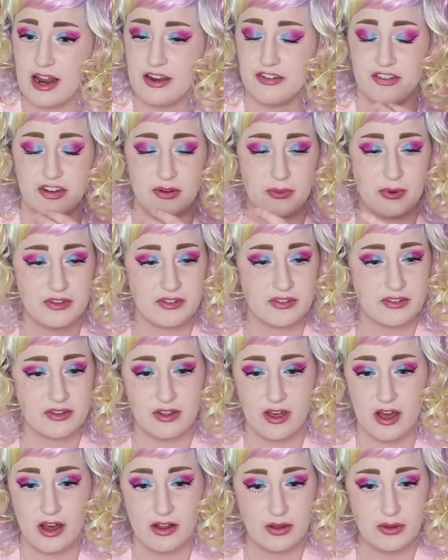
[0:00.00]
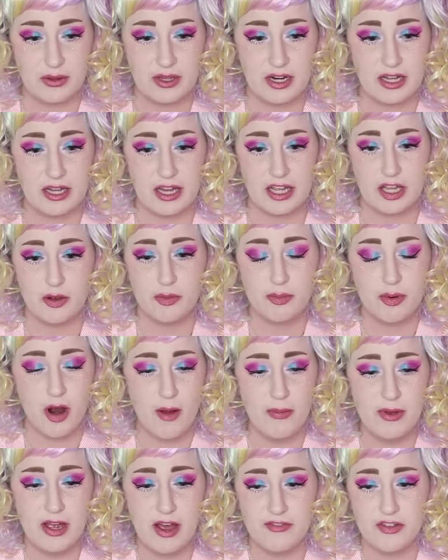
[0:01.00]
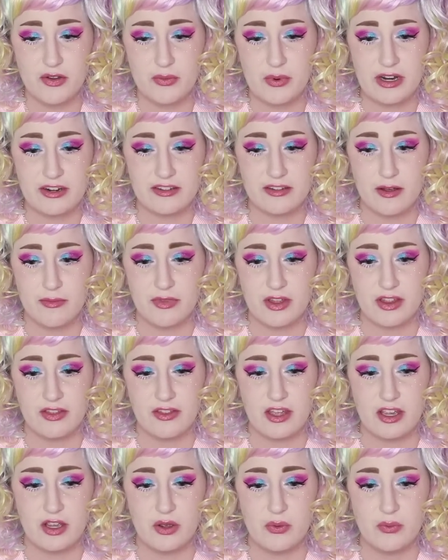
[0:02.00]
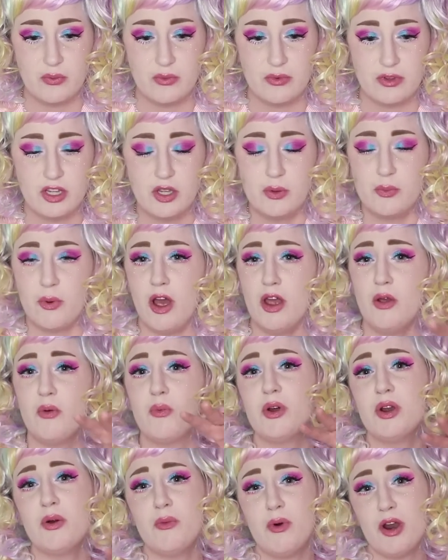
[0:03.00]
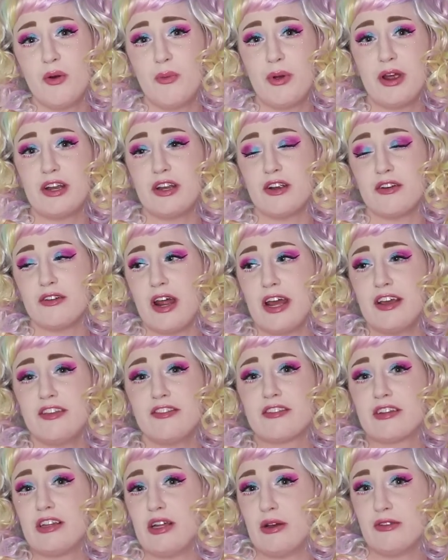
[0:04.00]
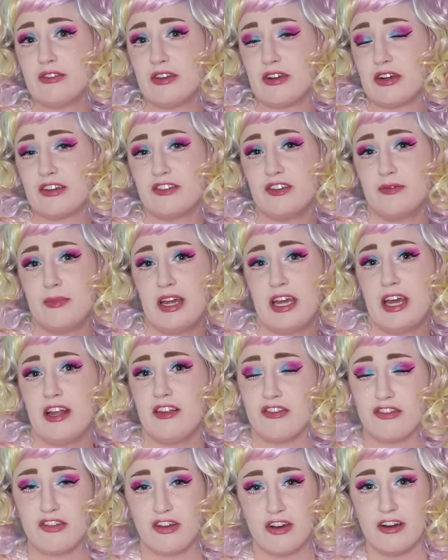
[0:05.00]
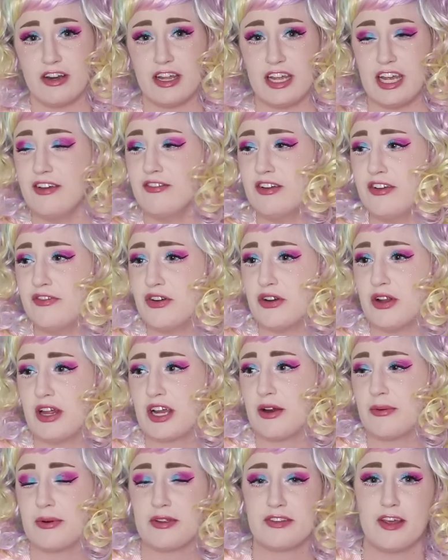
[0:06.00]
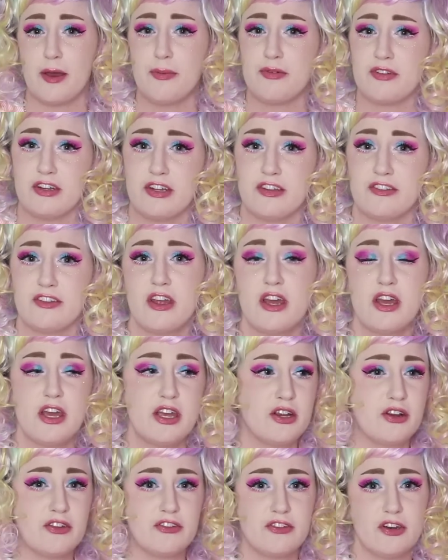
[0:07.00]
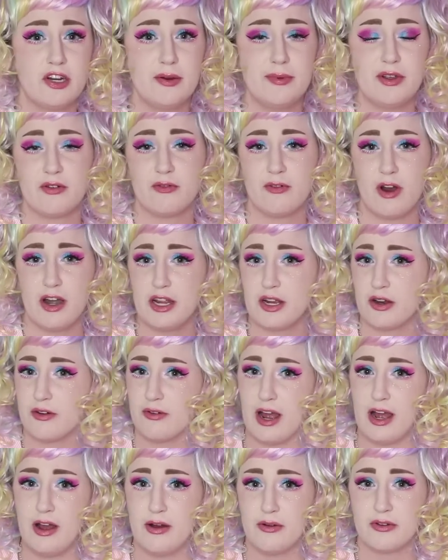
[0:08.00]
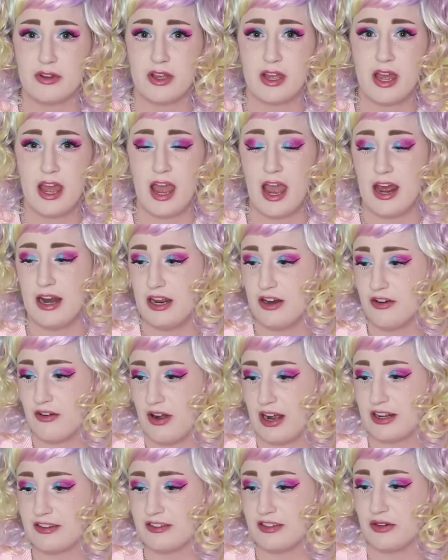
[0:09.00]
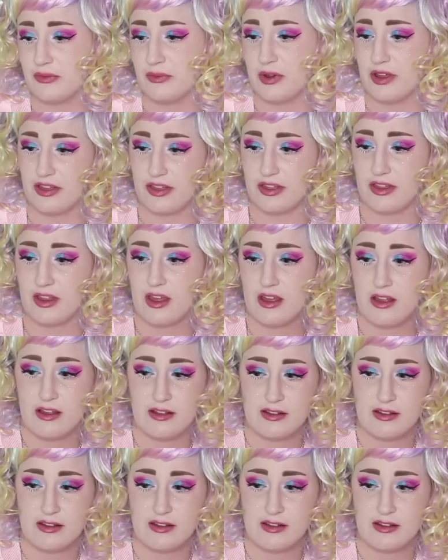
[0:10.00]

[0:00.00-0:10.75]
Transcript: and she was a Lolita, like you probably have to wear something that you, you probably wouldn't want to wear your nice clothes there because you might get dirty. Even if you're like a receptionist, you're still going to be running around and interacting with